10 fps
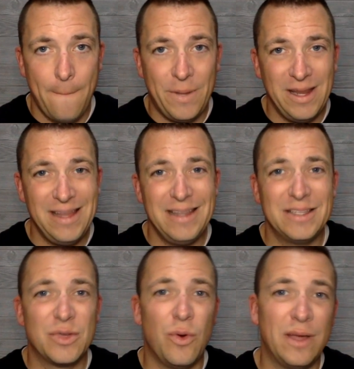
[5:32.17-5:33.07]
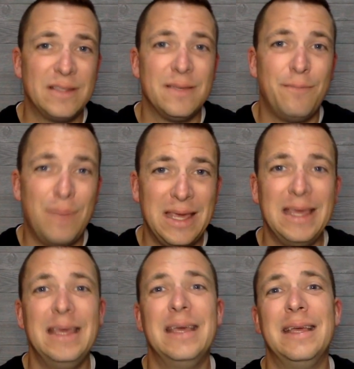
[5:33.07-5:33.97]
but it is going to
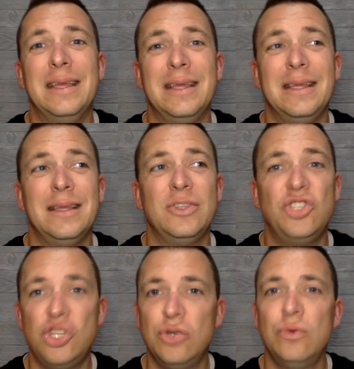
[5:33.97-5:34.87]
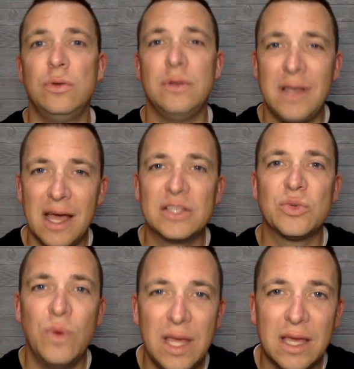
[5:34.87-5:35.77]
be June next
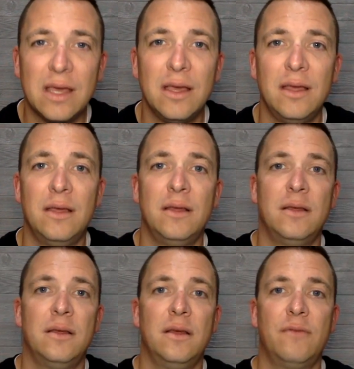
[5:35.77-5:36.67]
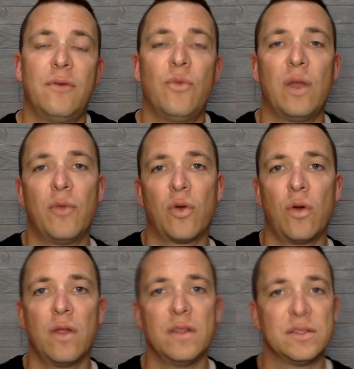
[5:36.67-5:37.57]
week from when I'm
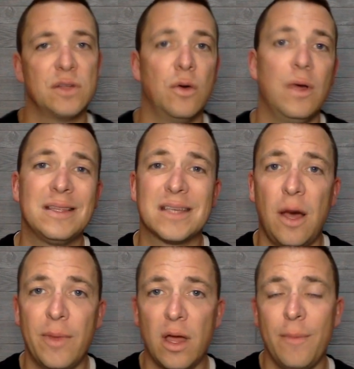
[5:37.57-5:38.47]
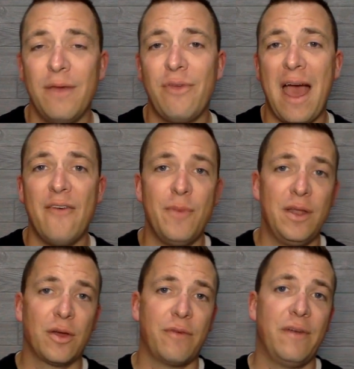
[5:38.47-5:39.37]
recording this. So it's coming up. If you haven't been
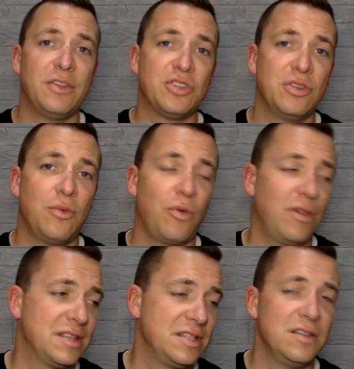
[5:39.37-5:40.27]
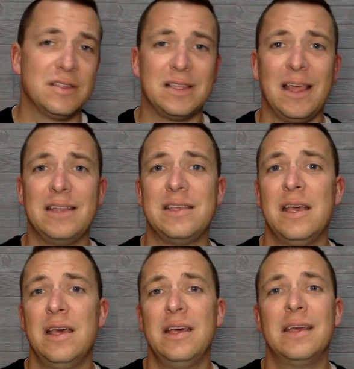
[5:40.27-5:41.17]
to a convention or you're listening to this late,
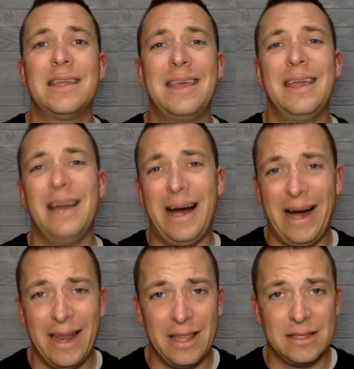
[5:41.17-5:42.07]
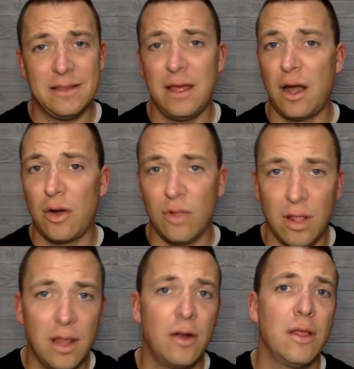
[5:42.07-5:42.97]
get on it. They are
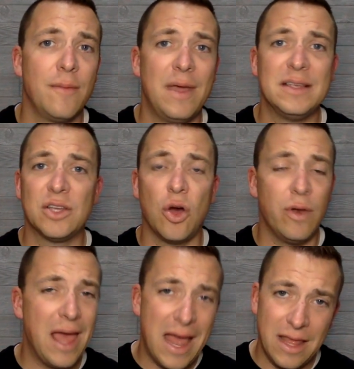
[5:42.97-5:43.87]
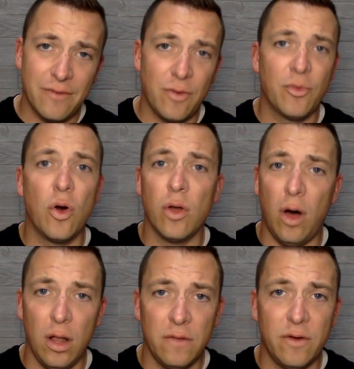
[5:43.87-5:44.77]
literally amazing. Go to any of them, go to
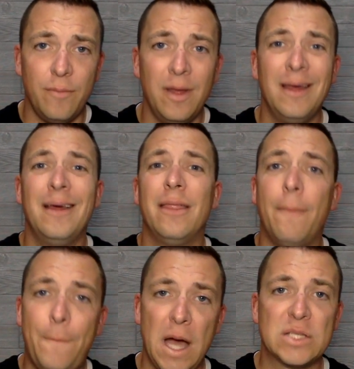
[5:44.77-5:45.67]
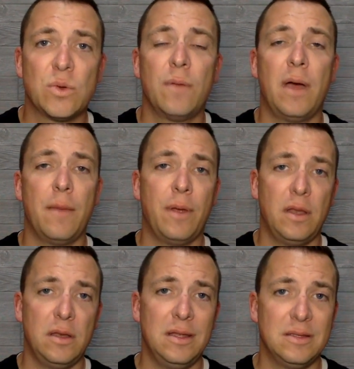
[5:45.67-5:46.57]
all of them. The best one, in my
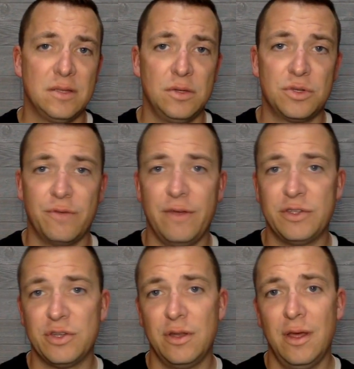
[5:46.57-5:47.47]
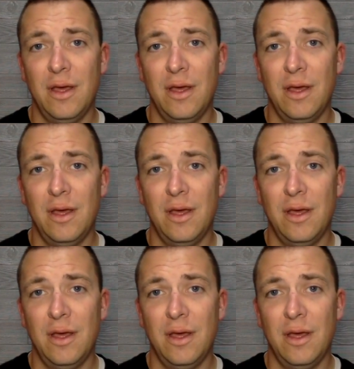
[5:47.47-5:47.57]
opinion, is the huge convention.